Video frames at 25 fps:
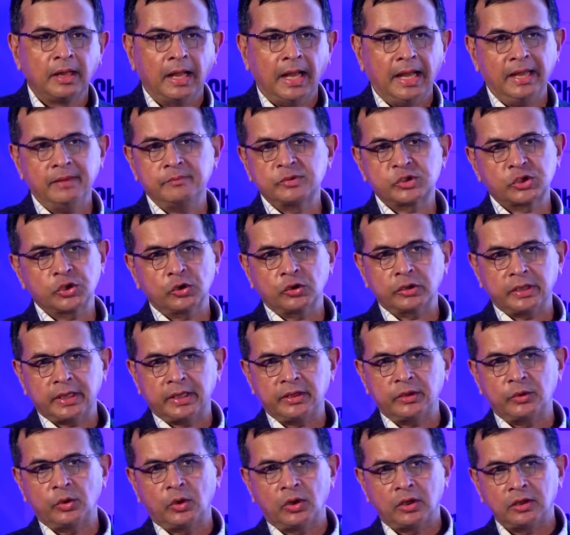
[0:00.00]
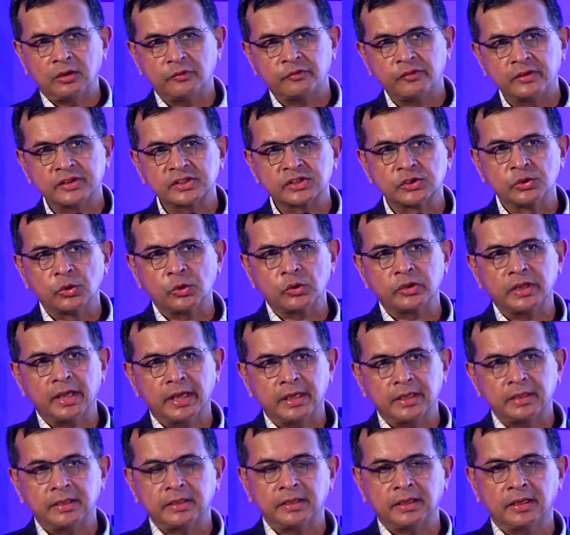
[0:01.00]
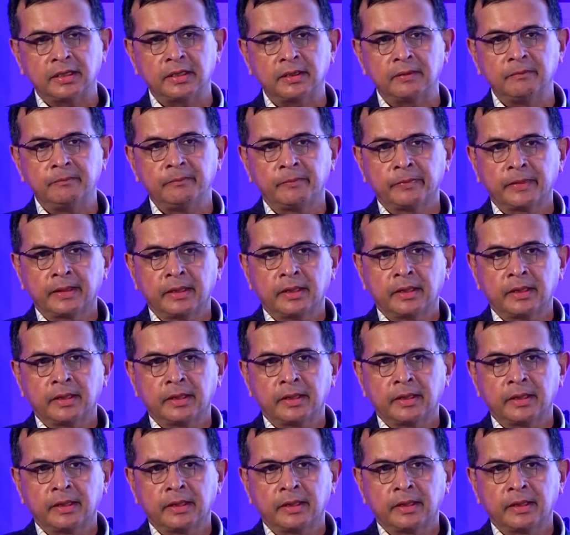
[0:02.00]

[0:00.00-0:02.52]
I'm sure that all of us know that